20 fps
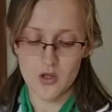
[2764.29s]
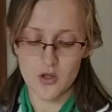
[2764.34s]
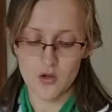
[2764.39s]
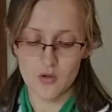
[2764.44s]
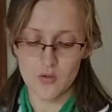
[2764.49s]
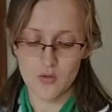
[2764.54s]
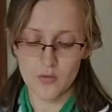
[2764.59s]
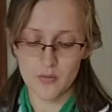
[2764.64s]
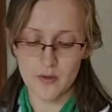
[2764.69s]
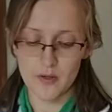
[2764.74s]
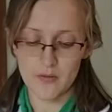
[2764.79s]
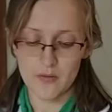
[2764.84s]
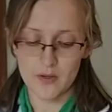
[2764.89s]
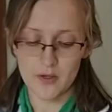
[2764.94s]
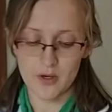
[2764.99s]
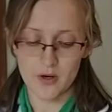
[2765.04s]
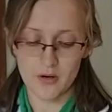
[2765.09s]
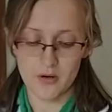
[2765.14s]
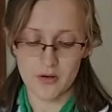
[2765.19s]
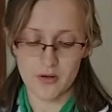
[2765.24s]
you will be
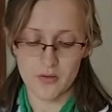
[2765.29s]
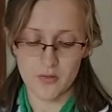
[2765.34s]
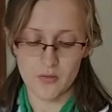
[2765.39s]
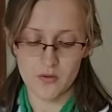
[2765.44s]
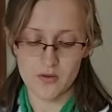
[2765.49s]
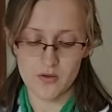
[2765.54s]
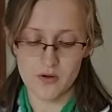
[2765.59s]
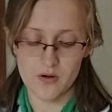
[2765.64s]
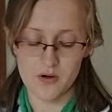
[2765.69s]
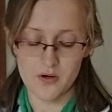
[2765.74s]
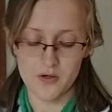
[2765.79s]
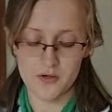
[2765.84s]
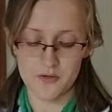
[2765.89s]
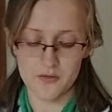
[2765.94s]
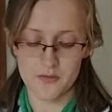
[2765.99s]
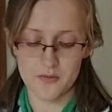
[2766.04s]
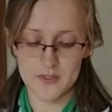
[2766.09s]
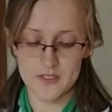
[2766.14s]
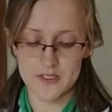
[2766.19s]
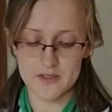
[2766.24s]
regarded with honor
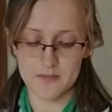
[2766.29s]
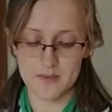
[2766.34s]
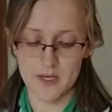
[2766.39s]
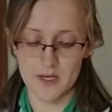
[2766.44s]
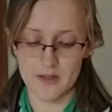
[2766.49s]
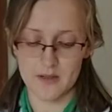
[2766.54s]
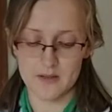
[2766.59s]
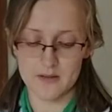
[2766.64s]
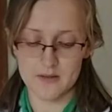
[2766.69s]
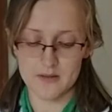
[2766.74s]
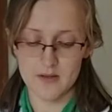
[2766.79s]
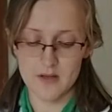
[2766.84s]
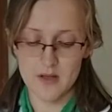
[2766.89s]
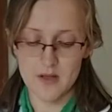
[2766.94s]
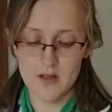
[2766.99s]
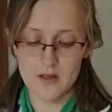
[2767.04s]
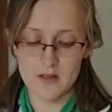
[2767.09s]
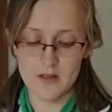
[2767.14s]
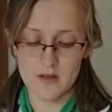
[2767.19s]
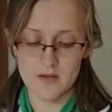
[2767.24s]
and respect.
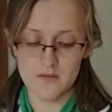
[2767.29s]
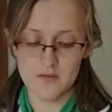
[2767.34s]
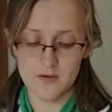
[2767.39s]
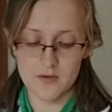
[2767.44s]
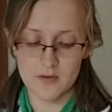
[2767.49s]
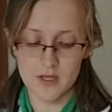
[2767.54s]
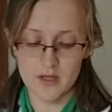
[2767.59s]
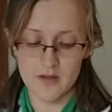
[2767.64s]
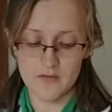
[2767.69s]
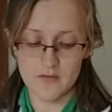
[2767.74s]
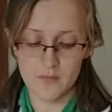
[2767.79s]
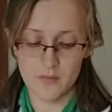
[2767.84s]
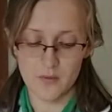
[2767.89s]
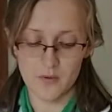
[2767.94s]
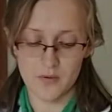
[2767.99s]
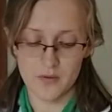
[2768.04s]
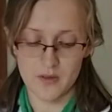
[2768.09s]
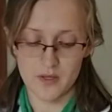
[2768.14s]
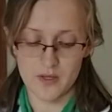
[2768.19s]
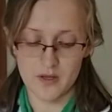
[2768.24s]
Live your life
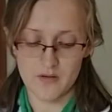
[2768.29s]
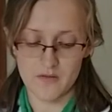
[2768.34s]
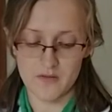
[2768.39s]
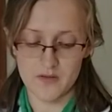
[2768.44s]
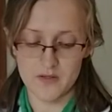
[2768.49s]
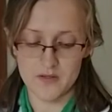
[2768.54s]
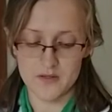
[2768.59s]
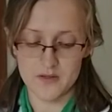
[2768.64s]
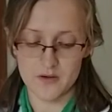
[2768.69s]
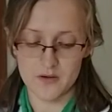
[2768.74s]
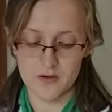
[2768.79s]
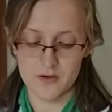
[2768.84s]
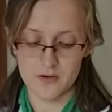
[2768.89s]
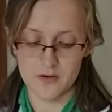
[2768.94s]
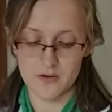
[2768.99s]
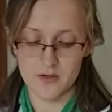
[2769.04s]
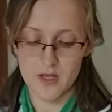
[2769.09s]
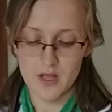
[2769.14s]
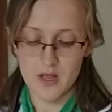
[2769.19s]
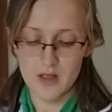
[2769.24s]
worthy of this
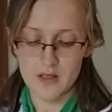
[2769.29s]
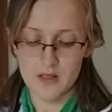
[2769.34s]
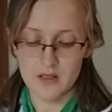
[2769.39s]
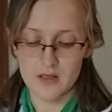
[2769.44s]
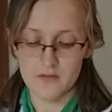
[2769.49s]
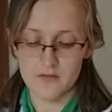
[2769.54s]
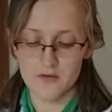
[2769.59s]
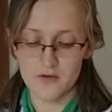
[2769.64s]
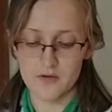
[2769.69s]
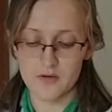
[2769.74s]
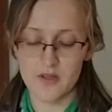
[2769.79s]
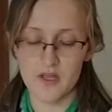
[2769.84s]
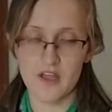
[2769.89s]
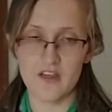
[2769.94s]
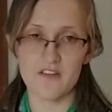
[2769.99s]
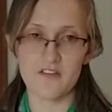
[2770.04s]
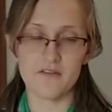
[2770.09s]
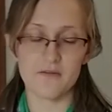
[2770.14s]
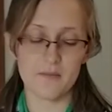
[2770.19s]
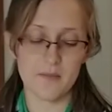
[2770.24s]
honor. Live your
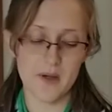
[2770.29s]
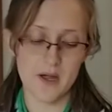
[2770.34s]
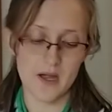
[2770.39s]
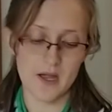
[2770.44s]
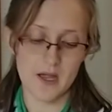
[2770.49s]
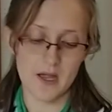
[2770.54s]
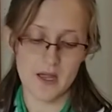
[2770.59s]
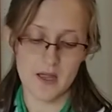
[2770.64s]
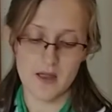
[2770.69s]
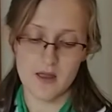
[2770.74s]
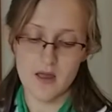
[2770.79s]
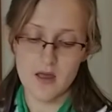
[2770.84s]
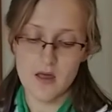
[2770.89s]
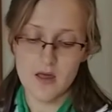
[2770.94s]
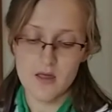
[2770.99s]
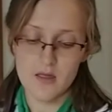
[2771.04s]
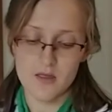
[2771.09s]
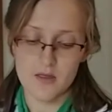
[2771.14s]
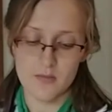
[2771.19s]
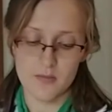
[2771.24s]
life by
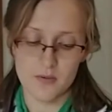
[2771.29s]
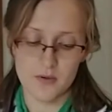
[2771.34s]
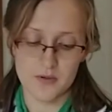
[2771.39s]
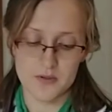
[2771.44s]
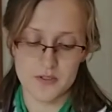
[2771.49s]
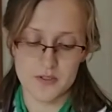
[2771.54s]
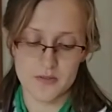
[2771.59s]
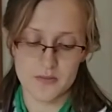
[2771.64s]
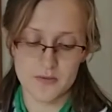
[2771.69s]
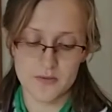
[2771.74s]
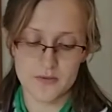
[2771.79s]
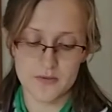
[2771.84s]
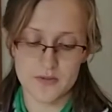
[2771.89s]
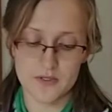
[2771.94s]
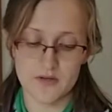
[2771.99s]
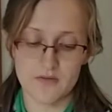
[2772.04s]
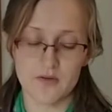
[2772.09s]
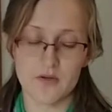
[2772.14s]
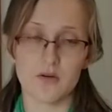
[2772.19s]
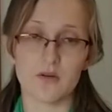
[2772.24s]
the
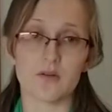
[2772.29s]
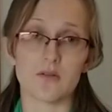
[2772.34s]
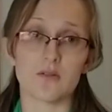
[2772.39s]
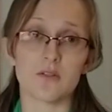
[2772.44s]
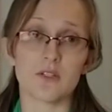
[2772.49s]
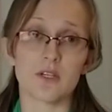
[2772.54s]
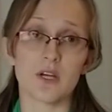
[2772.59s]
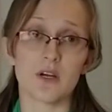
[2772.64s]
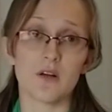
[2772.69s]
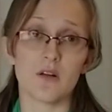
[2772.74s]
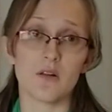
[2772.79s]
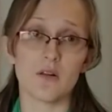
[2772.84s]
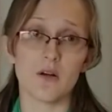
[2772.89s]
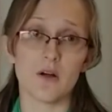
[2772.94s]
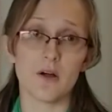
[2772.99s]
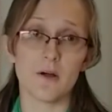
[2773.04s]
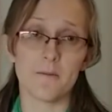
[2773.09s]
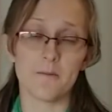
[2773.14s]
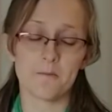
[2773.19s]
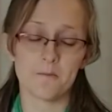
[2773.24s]
principles of the Girl Scout
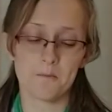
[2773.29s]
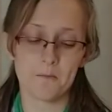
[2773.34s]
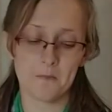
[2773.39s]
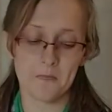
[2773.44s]
law.